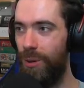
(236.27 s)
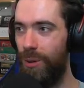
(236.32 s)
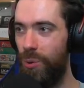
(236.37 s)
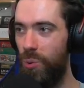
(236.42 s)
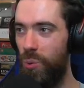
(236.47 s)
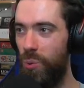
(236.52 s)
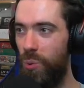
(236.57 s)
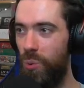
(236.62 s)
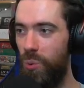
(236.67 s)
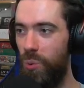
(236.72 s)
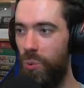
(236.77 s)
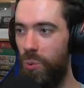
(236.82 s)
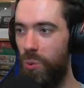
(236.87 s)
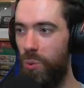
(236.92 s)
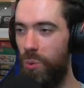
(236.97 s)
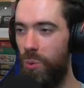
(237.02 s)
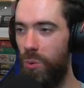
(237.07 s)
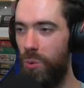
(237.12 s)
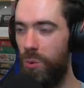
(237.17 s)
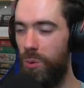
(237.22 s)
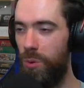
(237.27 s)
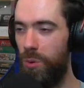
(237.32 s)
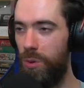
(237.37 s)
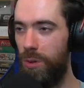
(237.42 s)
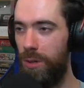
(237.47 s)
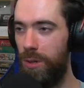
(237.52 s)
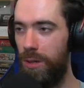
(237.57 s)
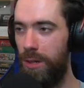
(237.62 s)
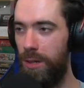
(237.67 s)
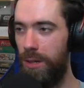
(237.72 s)
Ooh.
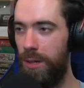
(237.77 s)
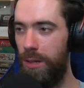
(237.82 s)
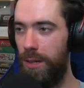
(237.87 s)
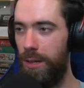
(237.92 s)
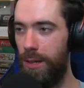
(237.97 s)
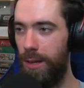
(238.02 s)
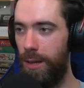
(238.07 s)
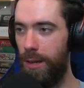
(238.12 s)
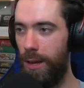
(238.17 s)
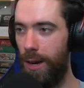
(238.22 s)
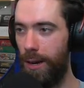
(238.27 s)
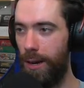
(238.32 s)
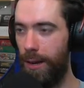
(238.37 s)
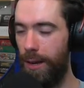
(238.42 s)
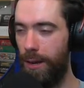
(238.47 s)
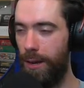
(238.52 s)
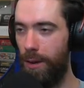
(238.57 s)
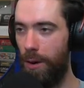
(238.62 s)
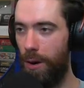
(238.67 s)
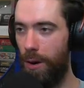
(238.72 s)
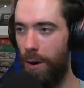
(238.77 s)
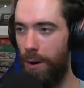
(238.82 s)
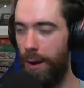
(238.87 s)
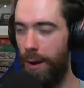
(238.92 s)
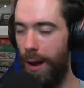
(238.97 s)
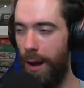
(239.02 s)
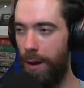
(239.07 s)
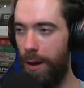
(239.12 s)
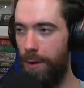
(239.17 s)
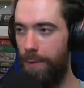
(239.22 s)
Knock a card
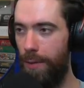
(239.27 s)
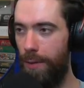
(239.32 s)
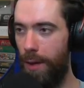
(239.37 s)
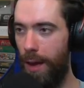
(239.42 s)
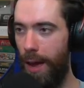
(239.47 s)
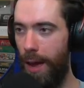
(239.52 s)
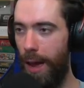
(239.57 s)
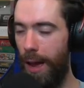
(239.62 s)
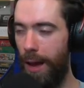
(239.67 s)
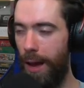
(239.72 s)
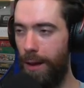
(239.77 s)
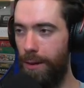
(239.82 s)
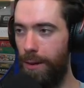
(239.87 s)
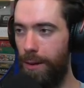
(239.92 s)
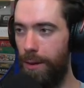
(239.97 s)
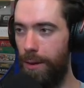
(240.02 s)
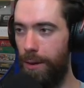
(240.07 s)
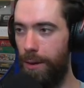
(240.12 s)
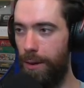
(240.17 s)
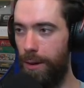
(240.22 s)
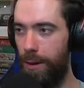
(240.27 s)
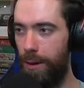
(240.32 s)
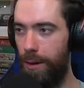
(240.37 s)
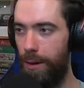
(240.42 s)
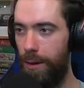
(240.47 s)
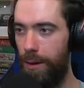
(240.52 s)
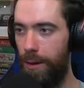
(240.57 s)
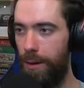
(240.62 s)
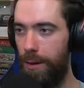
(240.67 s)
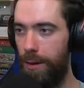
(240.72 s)
out of the hand here.